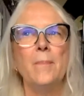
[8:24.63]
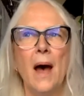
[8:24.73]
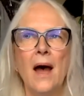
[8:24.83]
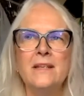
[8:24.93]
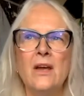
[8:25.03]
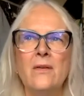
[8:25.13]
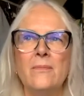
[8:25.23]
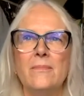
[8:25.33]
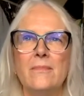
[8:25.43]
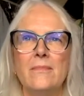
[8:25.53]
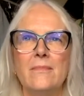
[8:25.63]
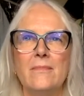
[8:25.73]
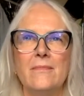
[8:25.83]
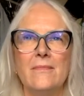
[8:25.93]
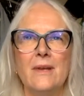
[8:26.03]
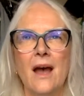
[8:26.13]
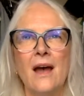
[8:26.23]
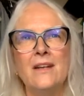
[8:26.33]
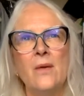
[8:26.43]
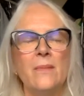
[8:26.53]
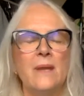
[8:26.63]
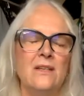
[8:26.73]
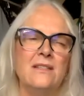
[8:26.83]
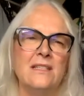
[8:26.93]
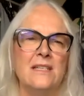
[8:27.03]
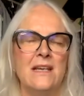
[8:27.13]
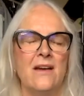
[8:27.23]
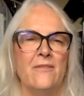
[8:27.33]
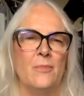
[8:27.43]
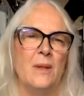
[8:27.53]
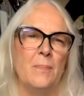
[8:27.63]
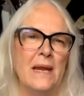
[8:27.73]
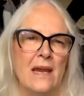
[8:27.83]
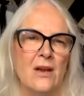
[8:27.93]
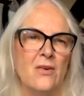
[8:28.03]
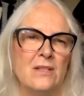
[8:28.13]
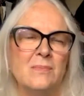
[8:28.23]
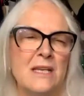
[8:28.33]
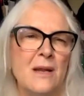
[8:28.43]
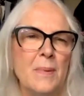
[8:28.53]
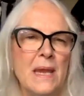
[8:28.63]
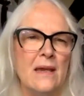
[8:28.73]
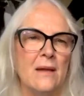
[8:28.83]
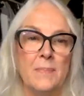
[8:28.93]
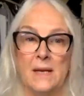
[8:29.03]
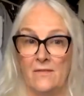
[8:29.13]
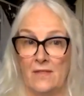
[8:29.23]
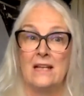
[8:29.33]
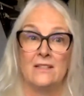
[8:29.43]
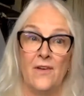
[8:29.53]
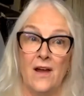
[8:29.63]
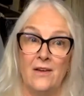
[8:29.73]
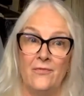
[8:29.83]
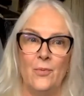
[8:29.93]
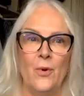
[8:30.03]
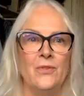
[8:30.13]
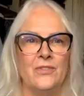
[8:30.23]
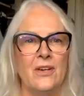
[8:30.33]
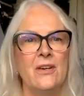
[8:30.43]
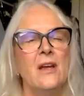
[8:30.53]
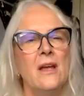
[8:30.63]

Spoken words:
But I don't mean you're sitting down with a packet of crisps and a beer, but that's fine if you want to.